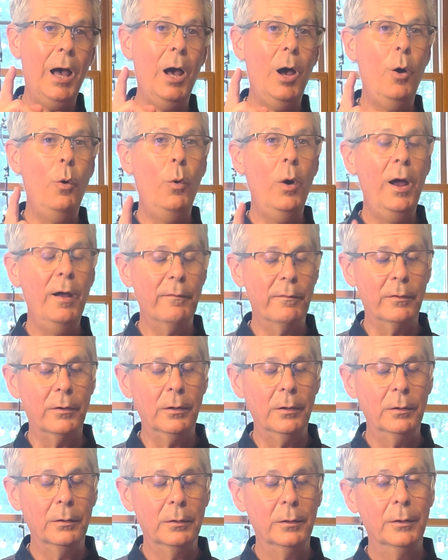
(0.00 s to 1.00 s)

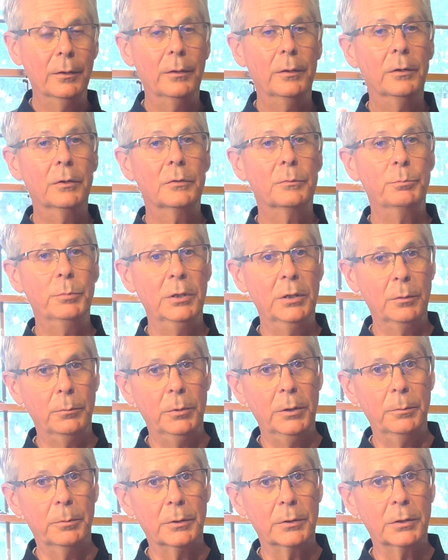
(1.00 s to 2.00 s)
However, this being
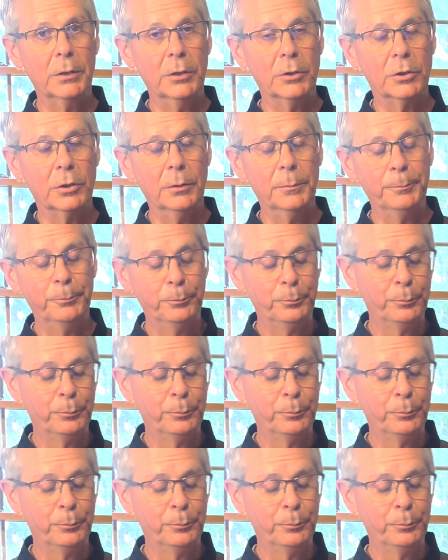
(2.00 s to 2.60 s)
Eepa's kitchen,